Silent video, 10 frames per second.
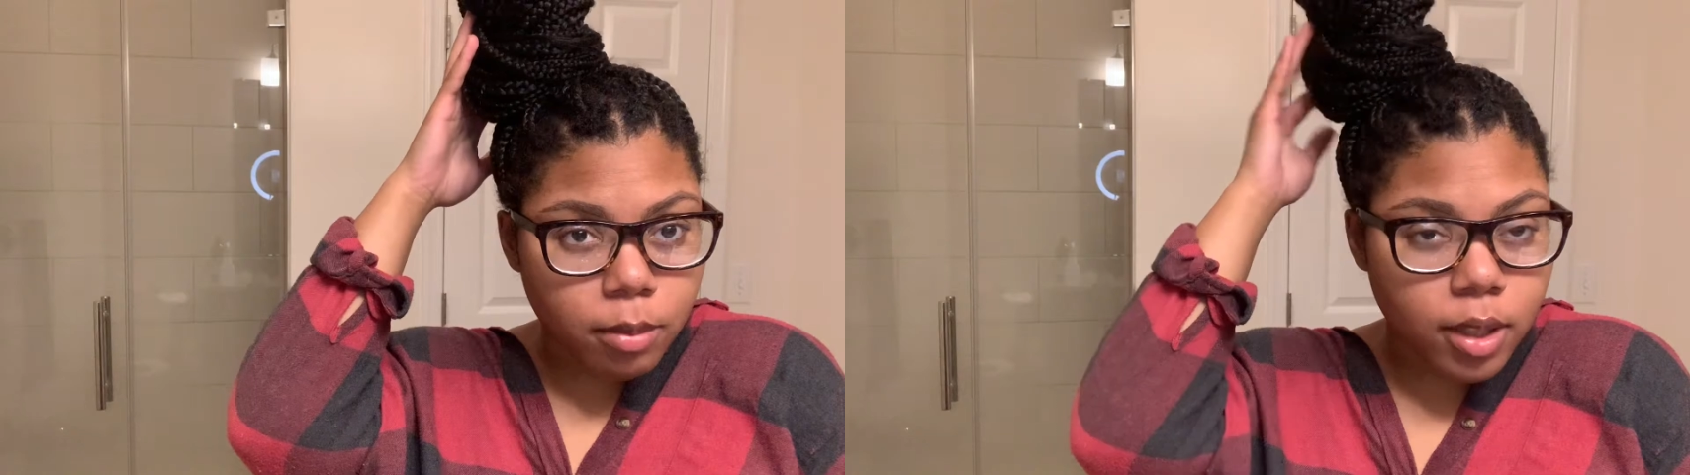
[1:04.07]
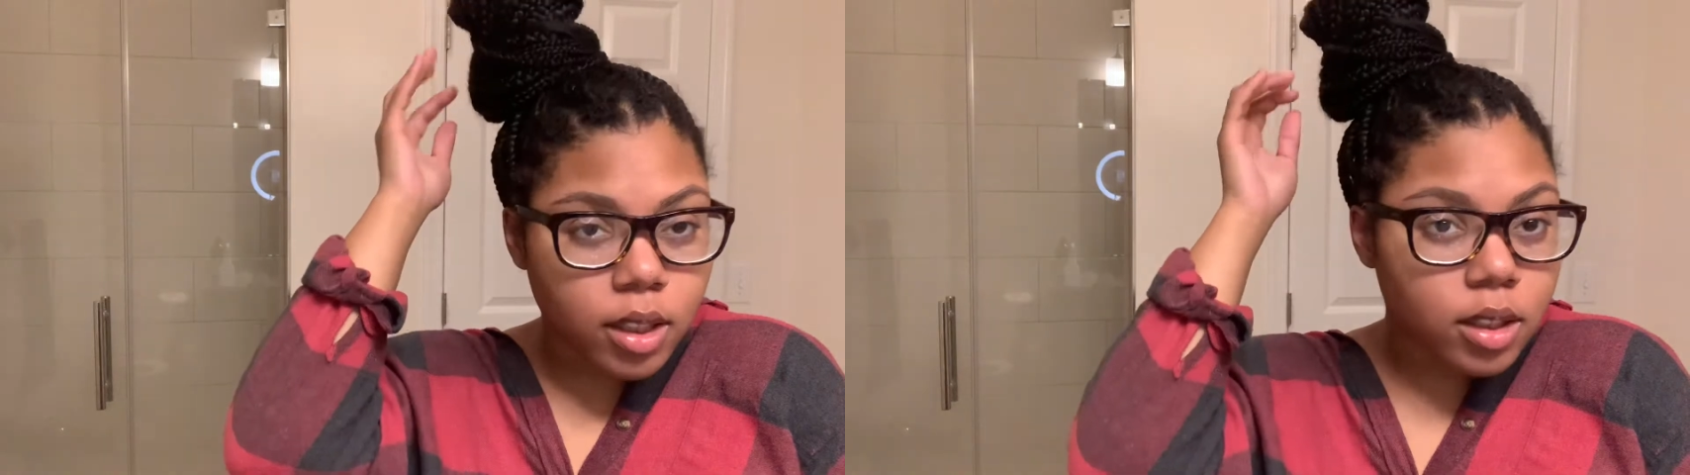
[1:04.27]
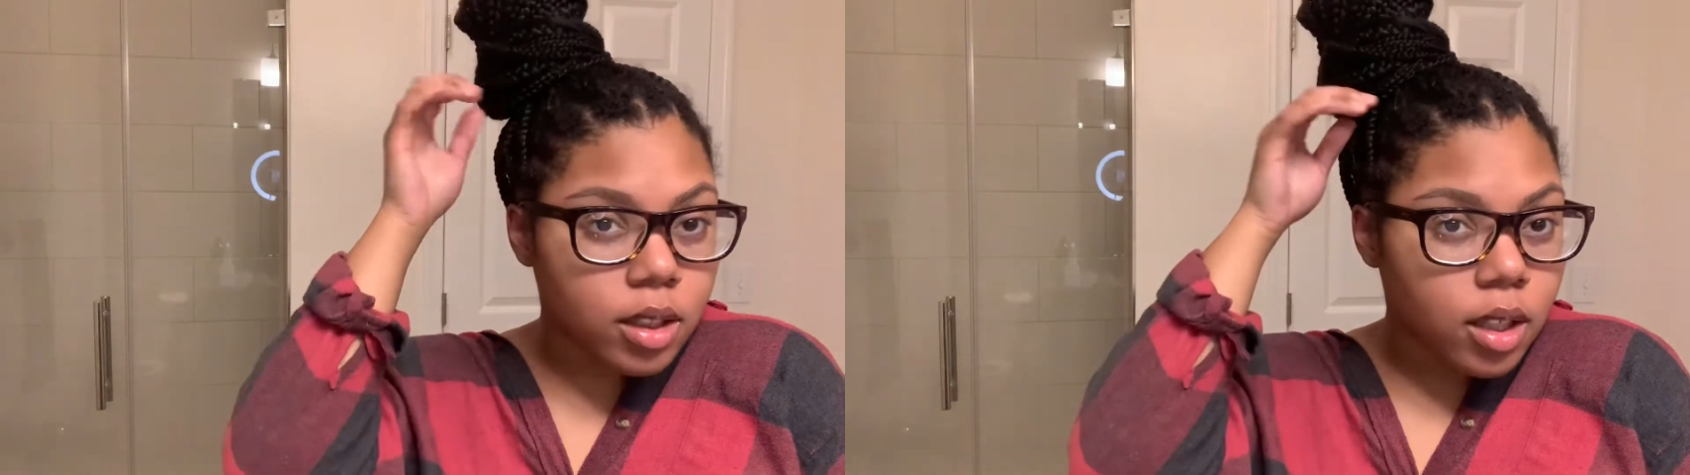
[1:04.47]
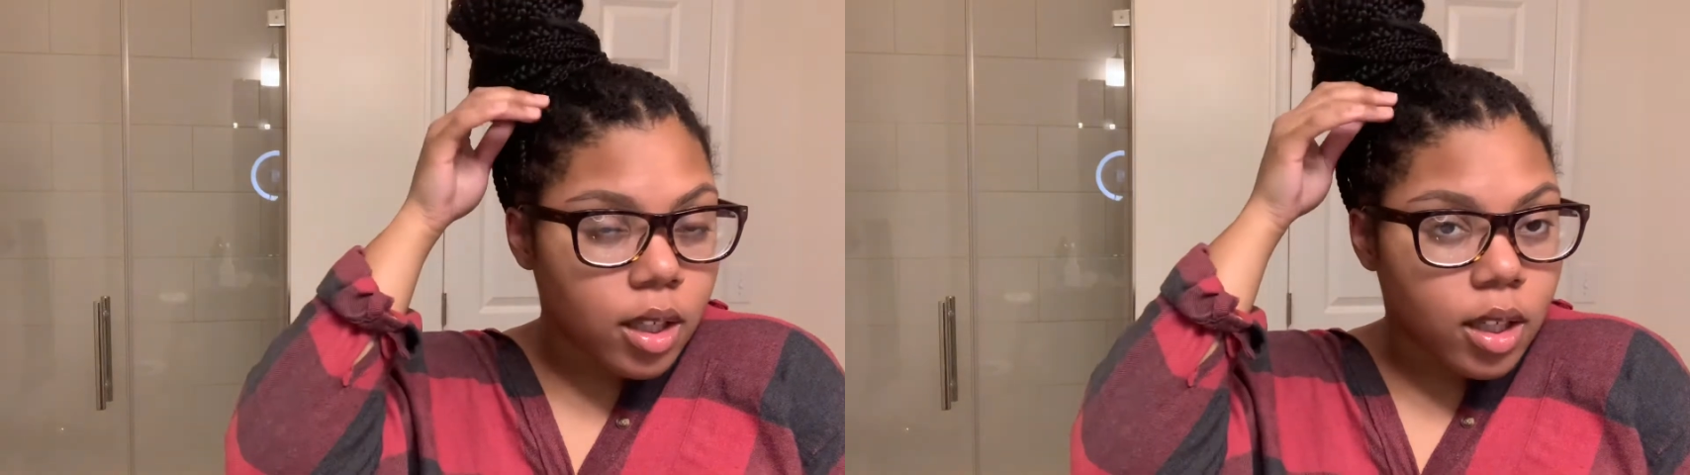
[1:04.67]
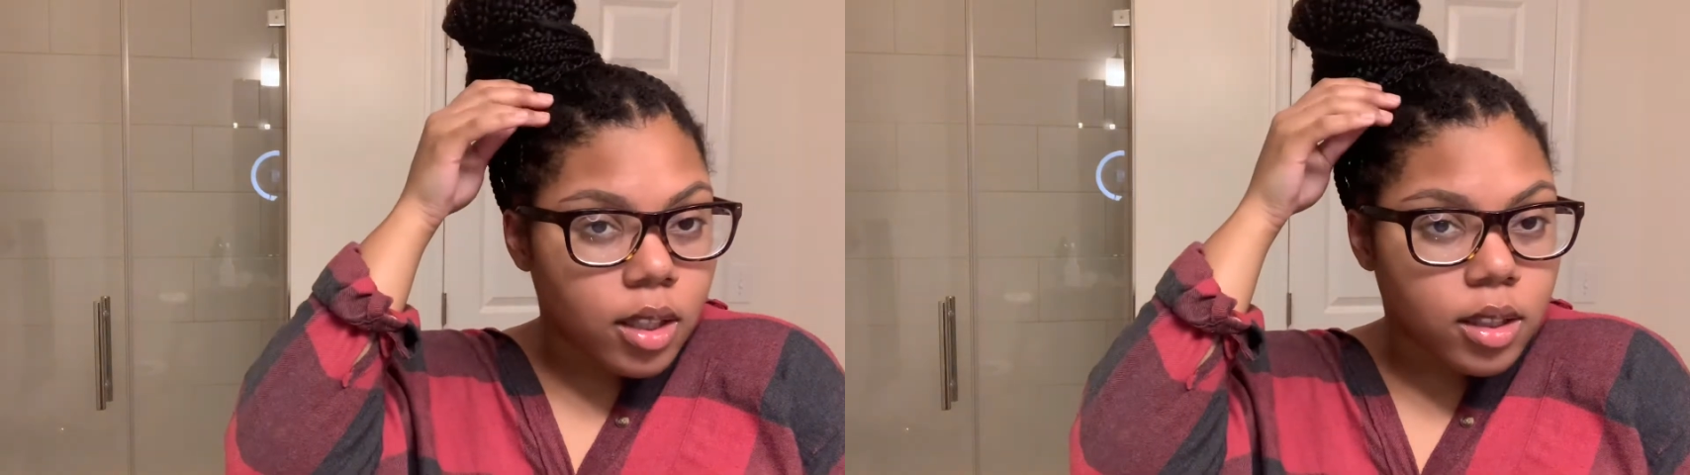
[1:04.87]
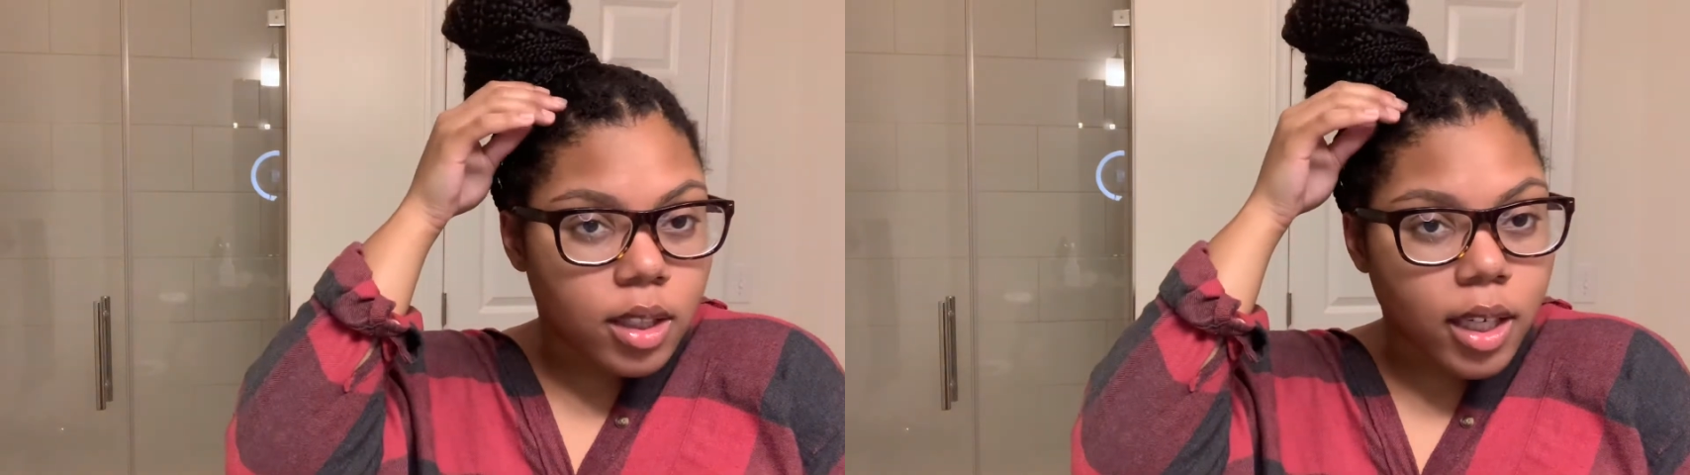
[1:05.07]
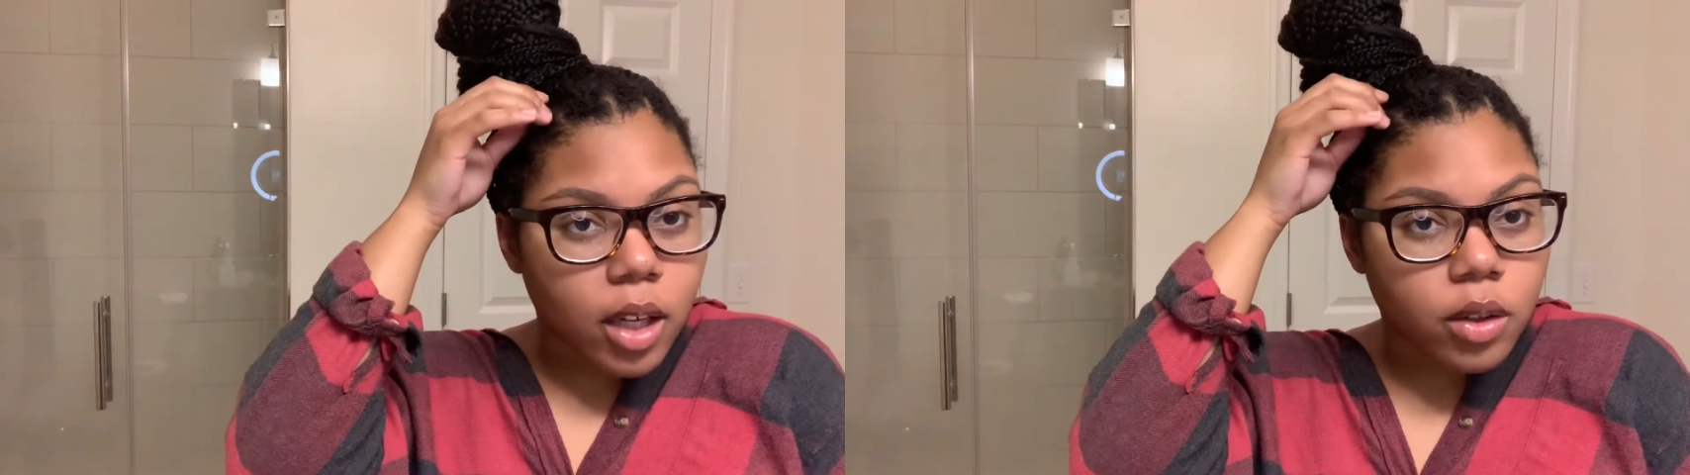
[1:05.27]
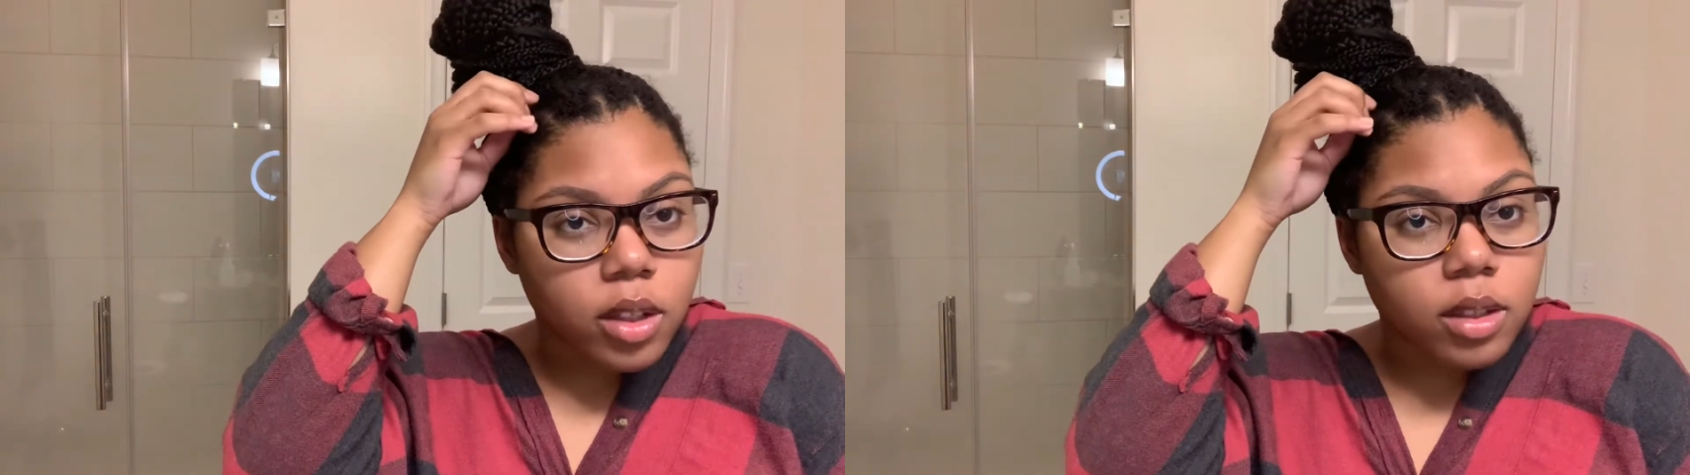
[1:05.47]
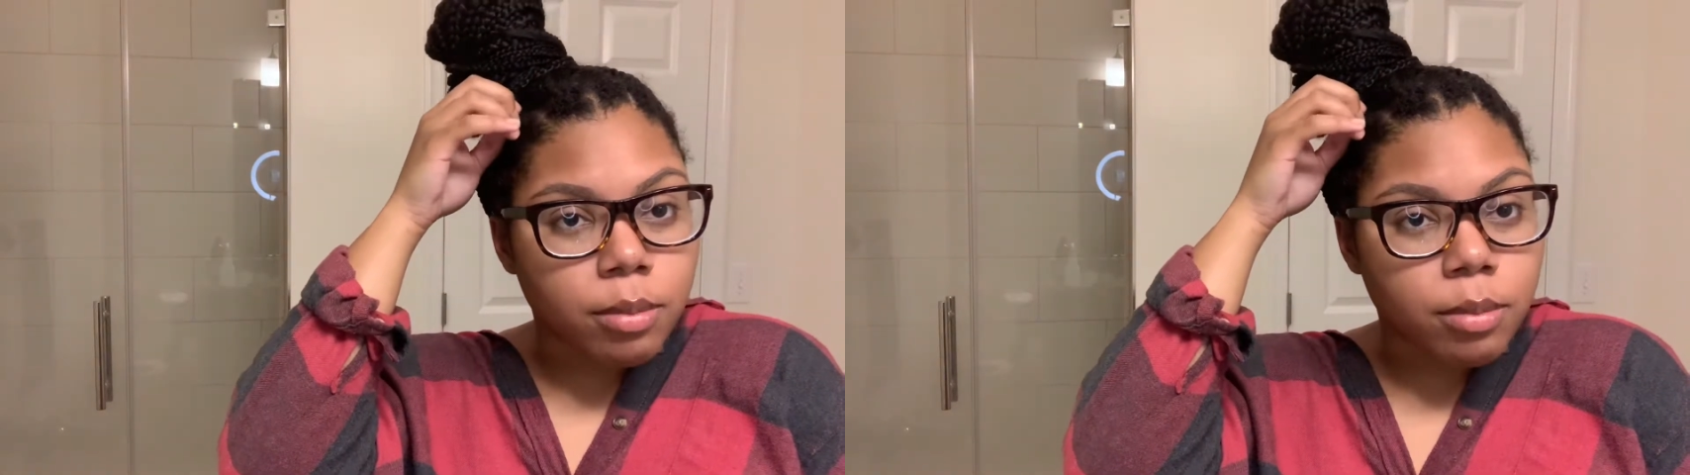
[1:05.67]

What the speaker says: much take out these